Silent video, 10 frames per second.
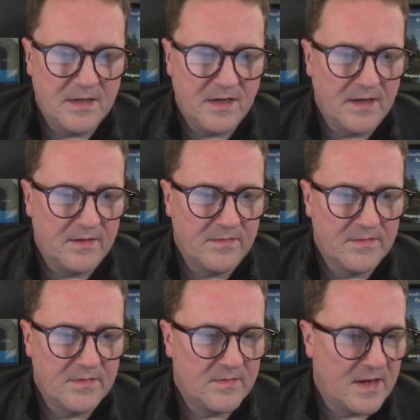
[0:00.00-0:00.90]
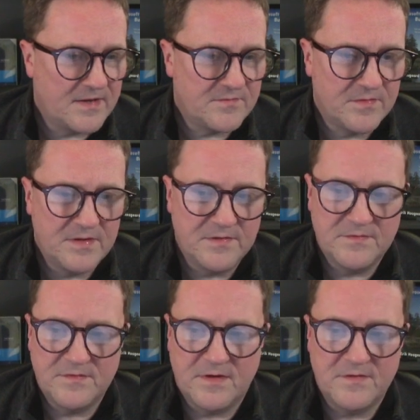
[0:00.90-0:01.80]
and the last one here
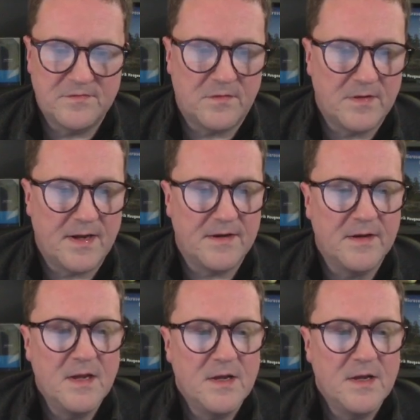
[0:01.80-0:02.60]
is not installed either.